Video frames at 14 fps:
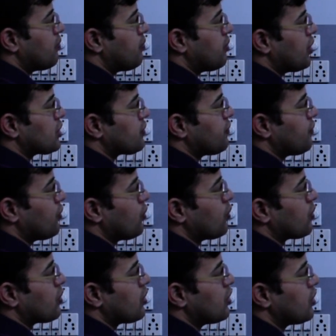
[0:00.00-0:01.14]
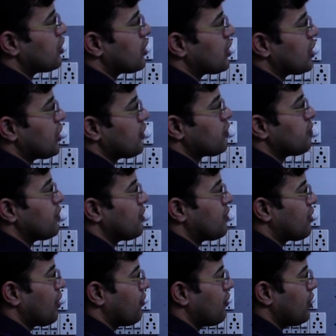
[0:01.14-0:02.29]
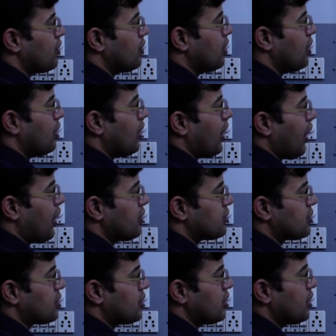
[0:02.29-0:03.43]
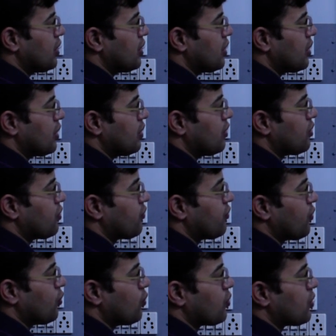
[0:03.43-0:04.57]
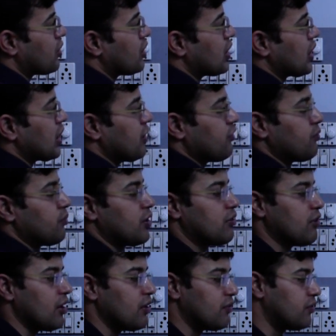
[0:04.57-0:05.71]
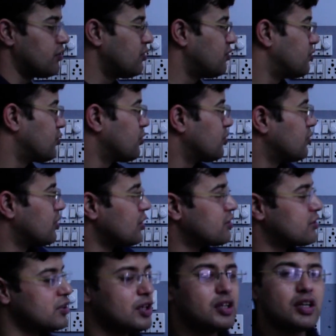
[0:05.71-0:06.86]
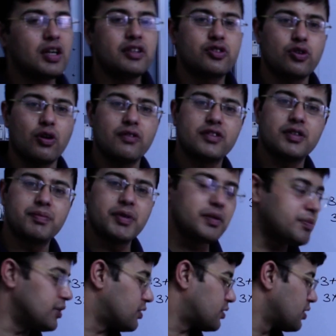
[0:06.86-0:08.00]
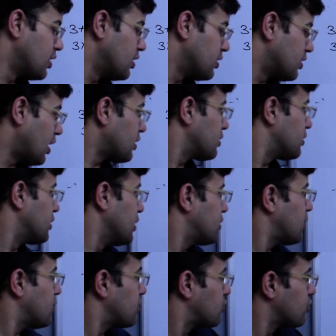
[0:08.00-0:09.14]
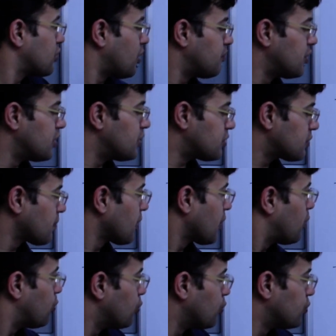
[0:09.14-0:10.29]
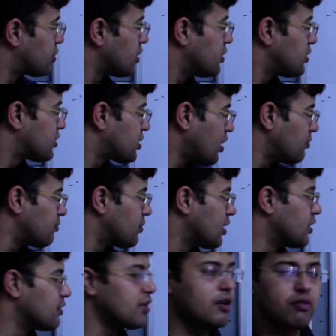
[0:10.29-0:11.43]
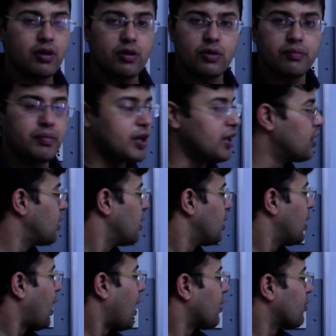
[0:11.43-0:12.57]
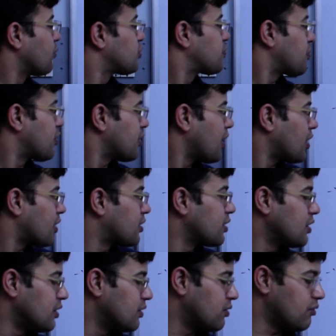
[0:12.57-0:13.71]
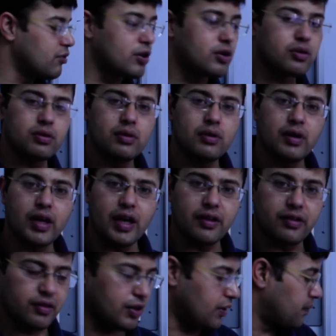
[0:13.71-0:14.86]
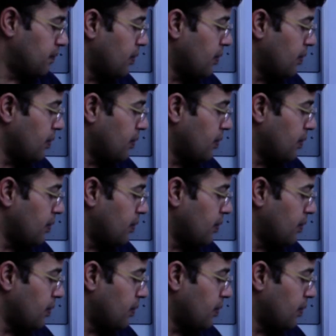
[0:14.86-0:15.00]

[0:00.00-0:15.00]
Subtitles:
plus 4 gives me 7 and 3 into 4 gives me 12. Thus it solves the purpose that these are the two numbers whose sum is equal to b and whose product is equal to AC.